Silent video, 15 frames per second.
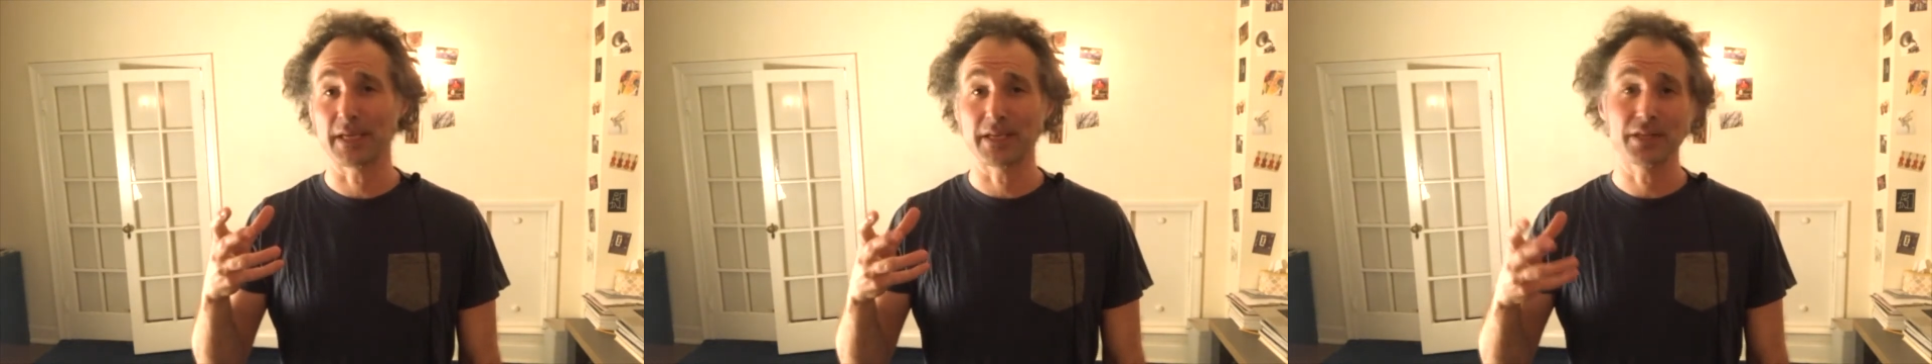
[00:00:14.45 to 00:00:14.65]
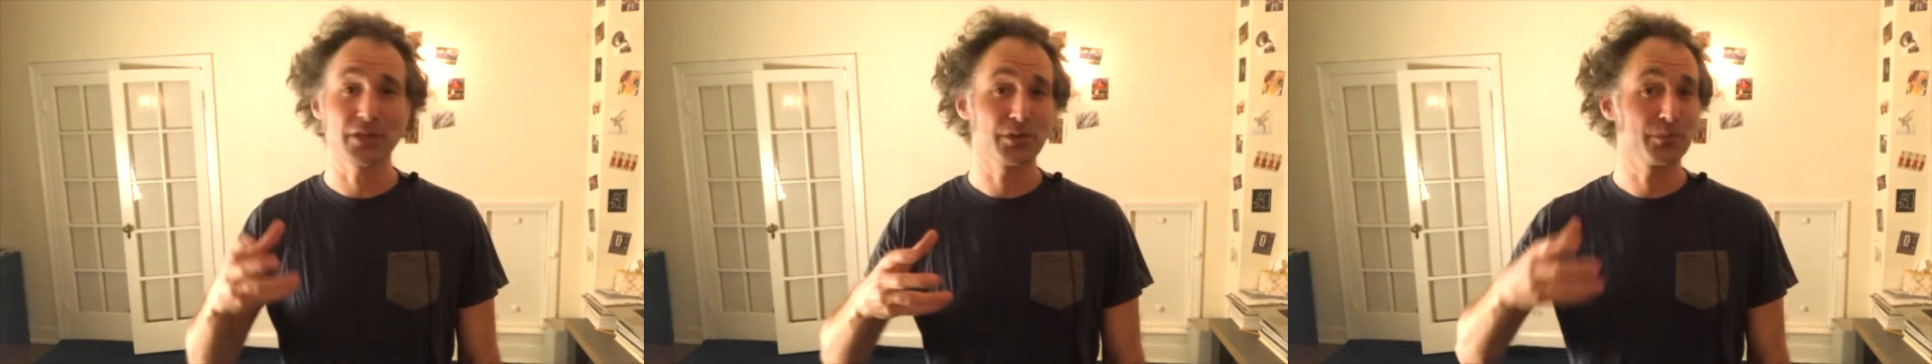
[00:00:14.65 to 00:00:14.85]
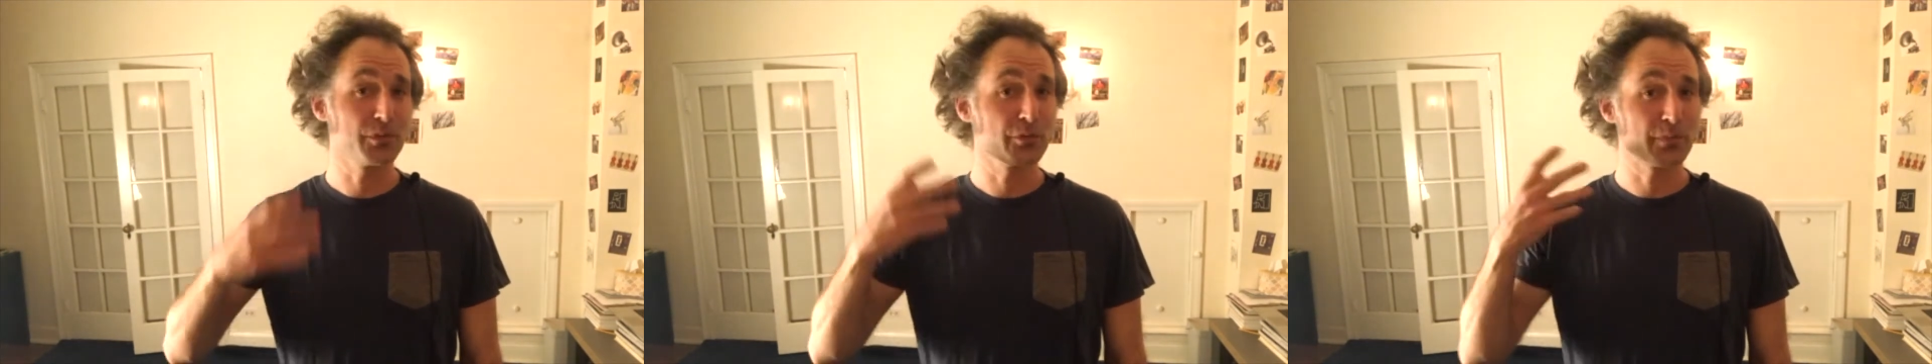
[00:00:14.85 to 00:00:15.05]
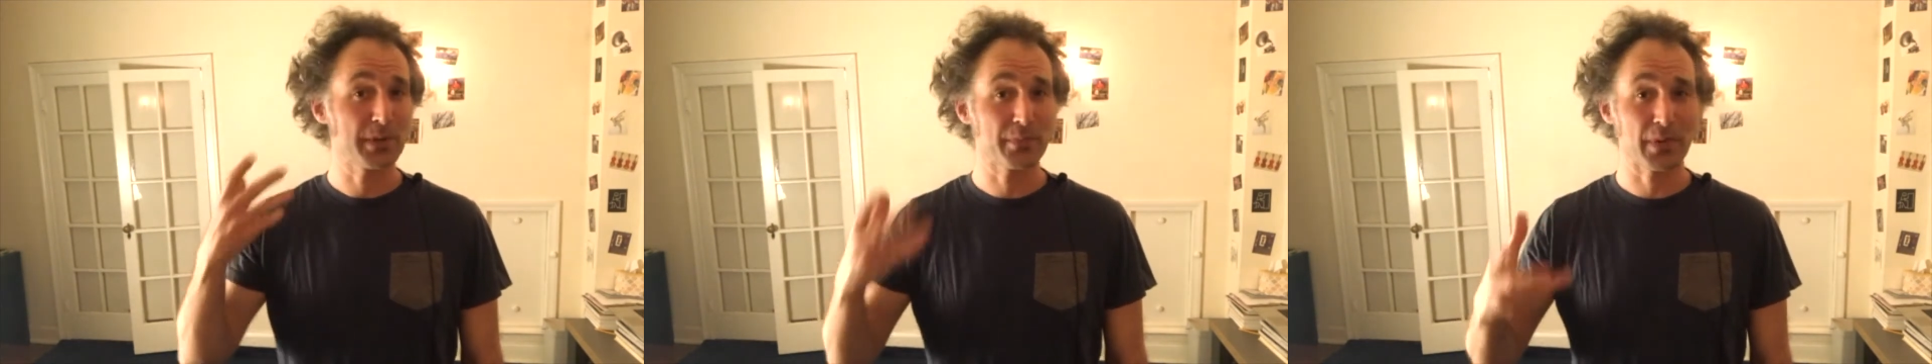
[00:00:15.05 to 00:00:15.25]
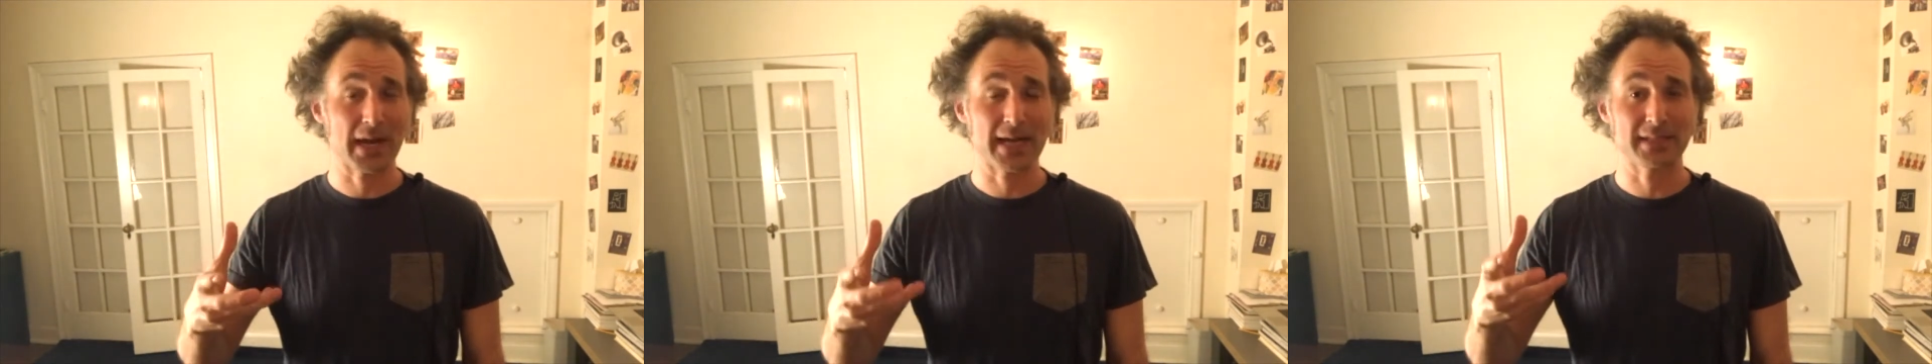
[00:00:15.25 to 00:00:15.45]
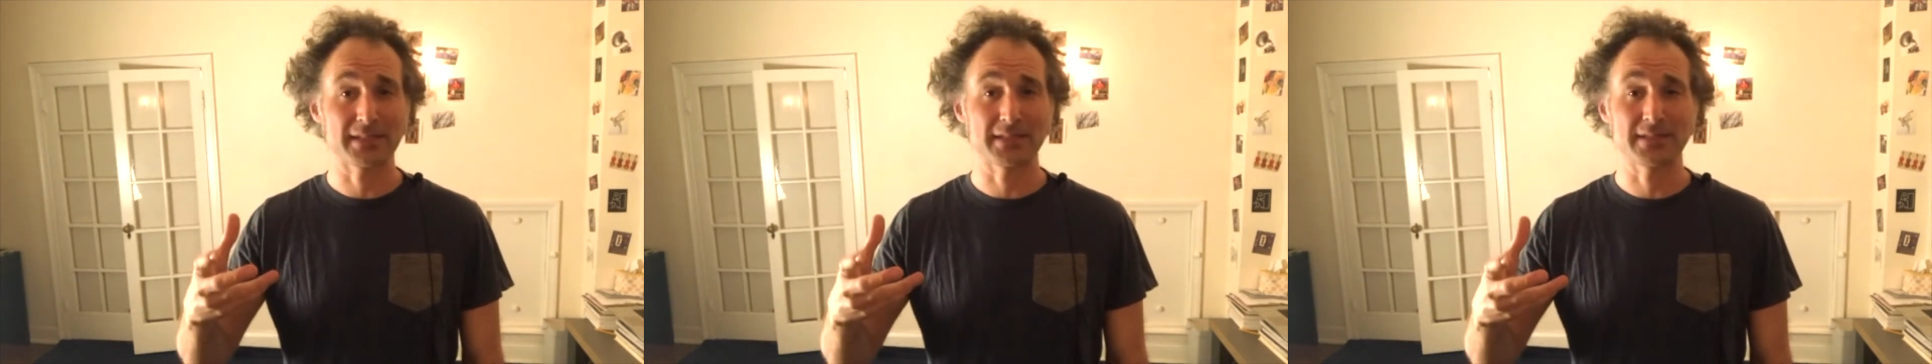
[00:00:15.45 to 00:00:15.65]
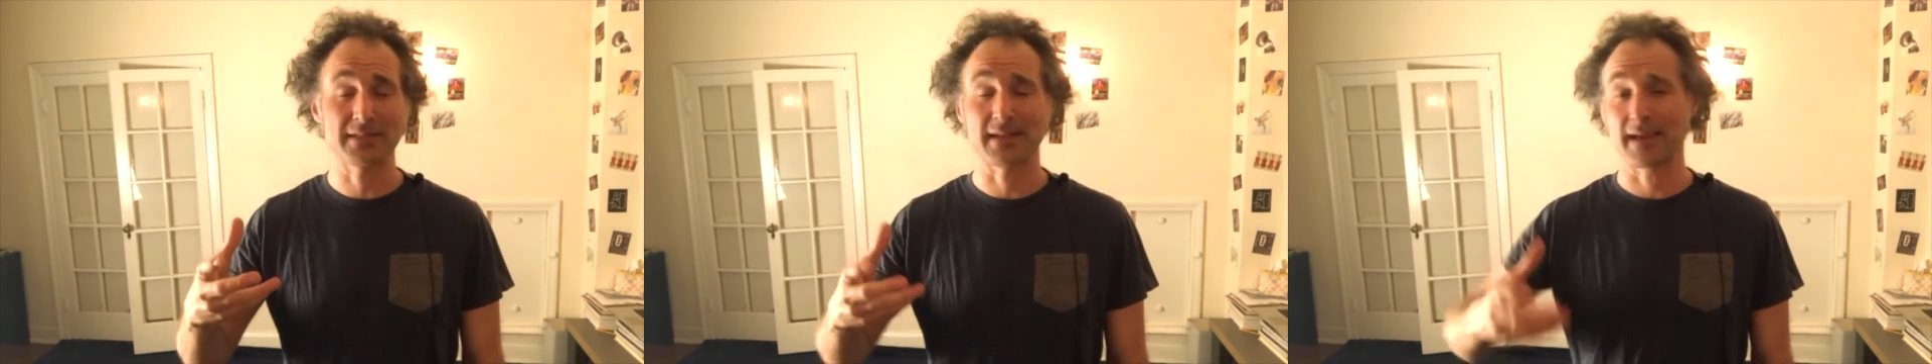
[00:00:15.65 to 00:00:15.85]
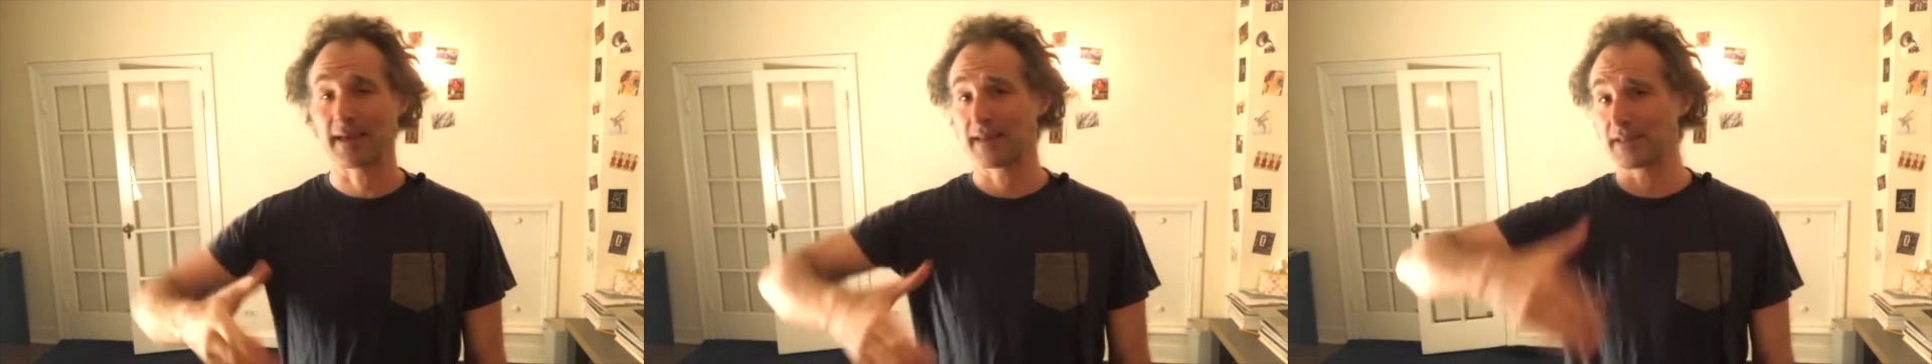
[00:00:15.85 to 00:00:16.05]
in your movement
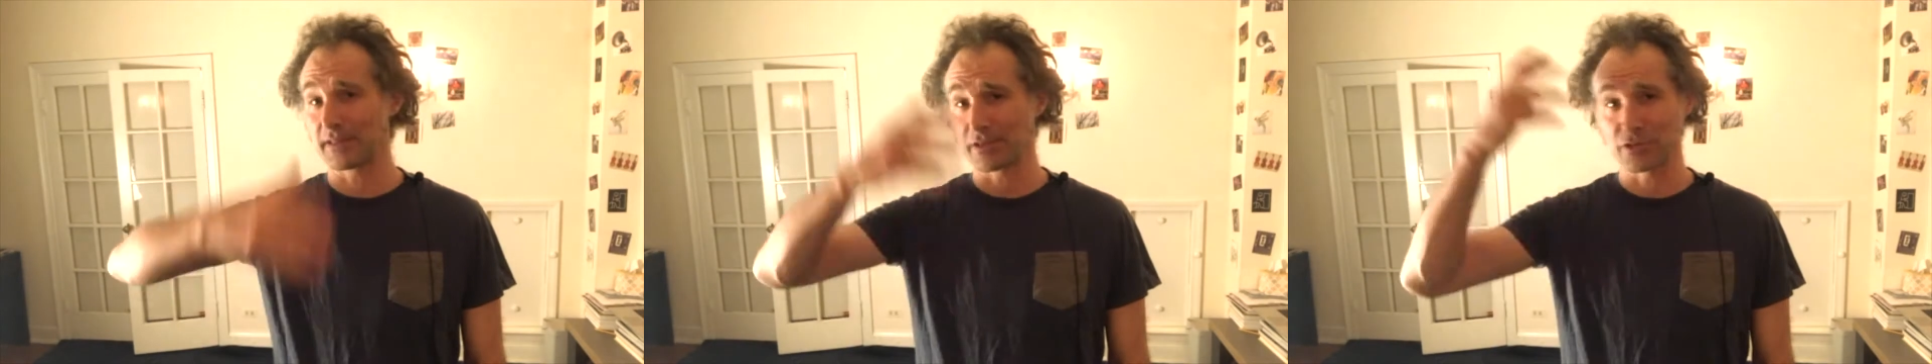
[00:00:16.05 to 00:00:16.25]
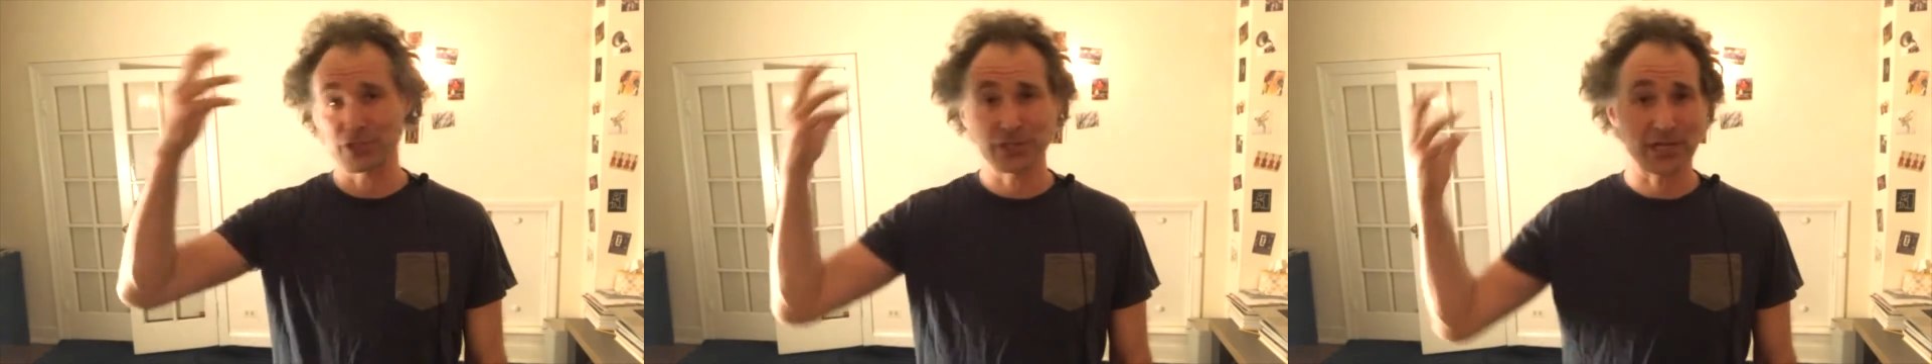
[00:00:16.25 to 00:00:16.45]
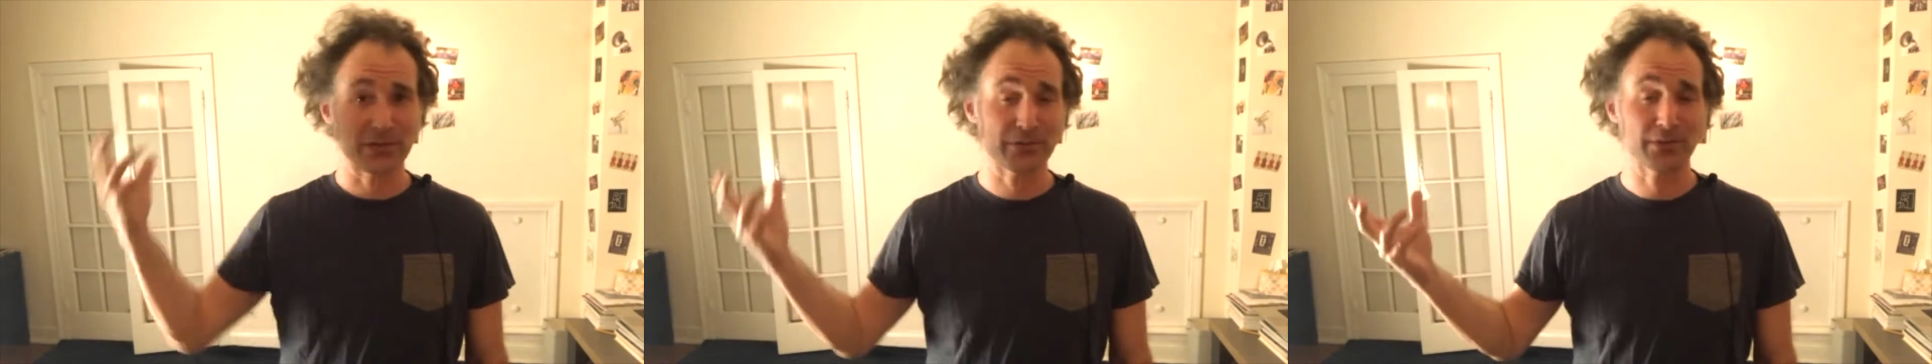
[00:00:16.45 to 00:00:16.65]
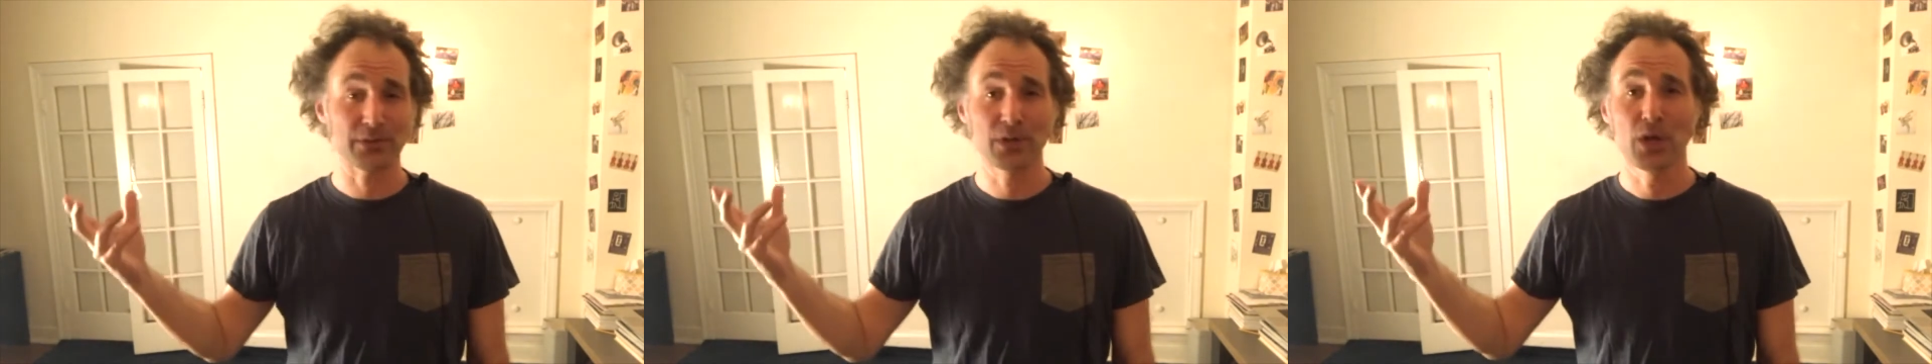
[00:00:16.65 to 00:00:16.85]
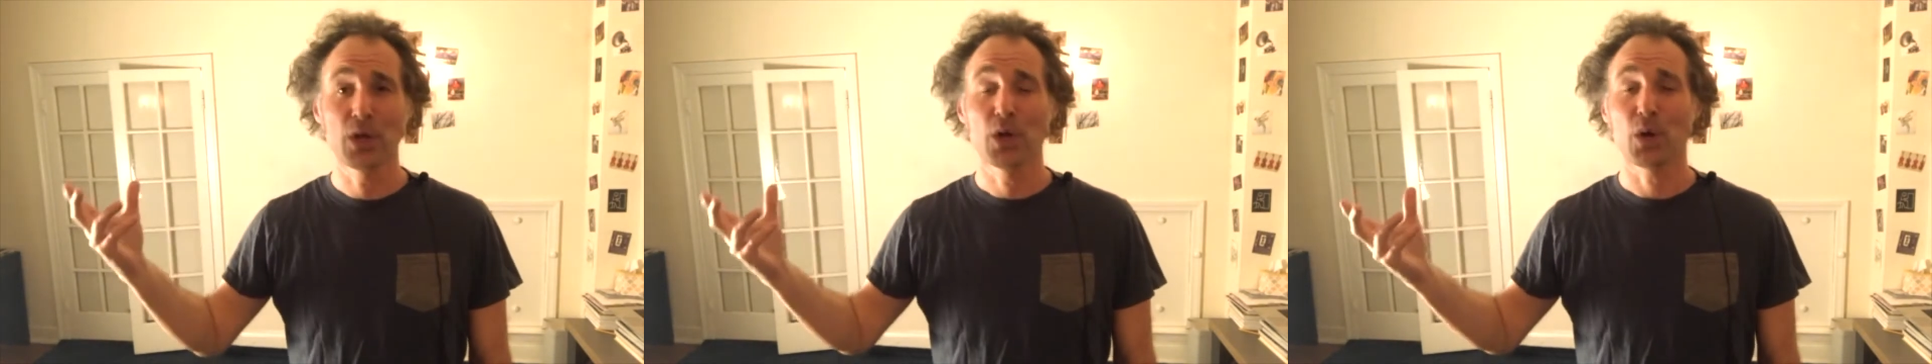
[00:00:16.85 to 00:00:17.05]
practice and in your general